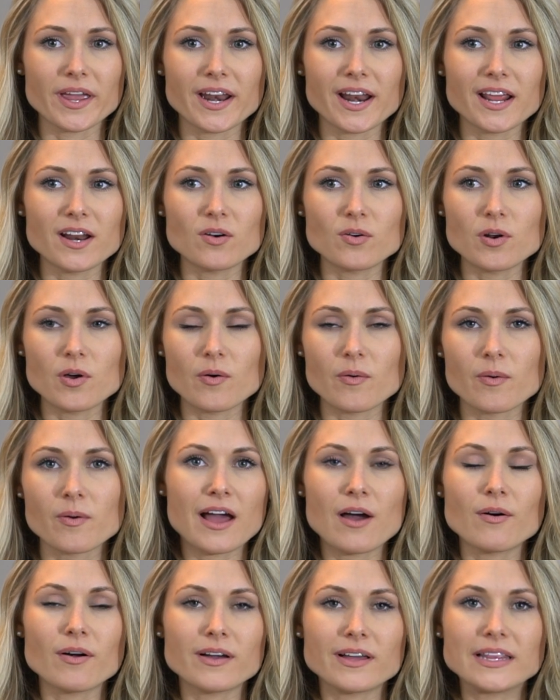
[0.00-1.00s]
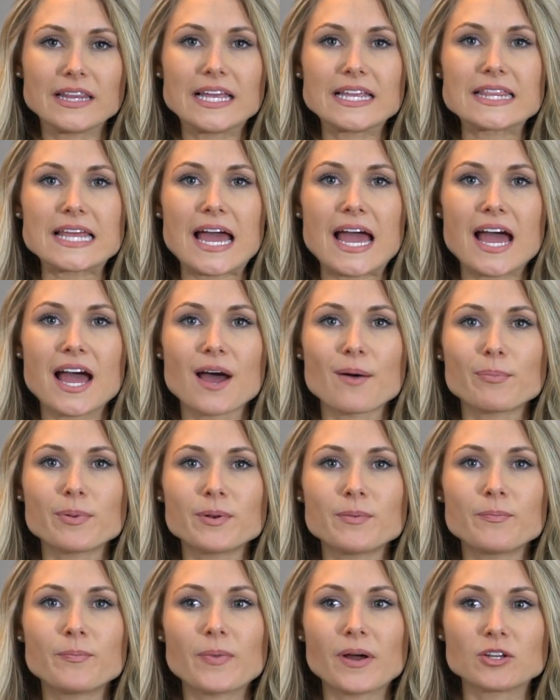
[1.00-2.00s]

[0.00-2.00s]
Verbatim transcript: and I don't know how I let that happen.